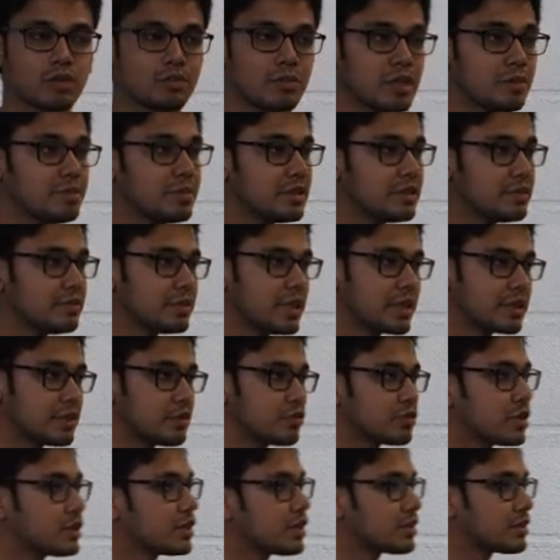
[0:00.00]
maybe that
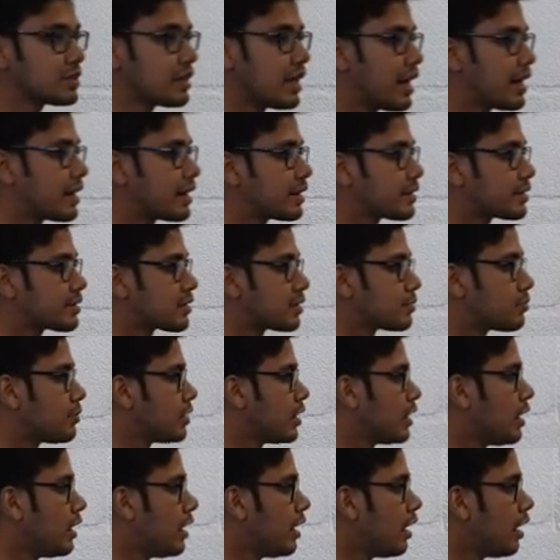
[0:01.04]
user just added some
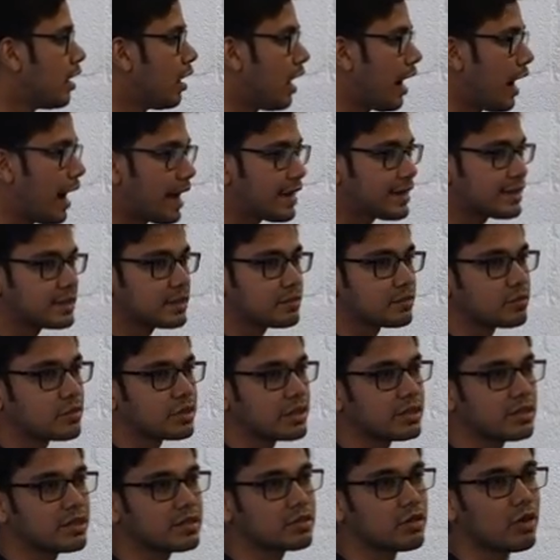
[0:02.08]
item
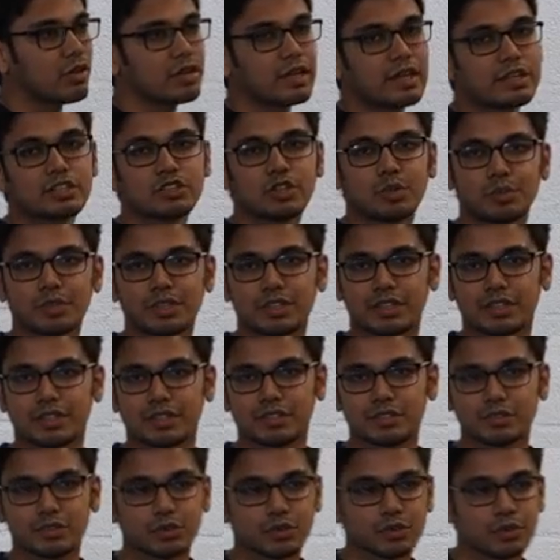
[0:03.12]
in his online shopping cart.
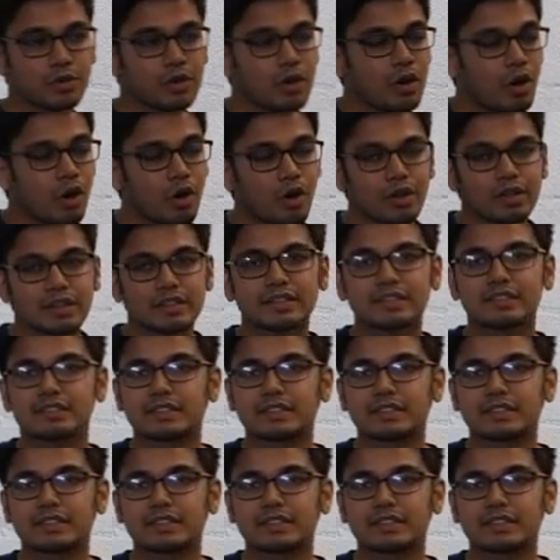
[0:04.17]
So all this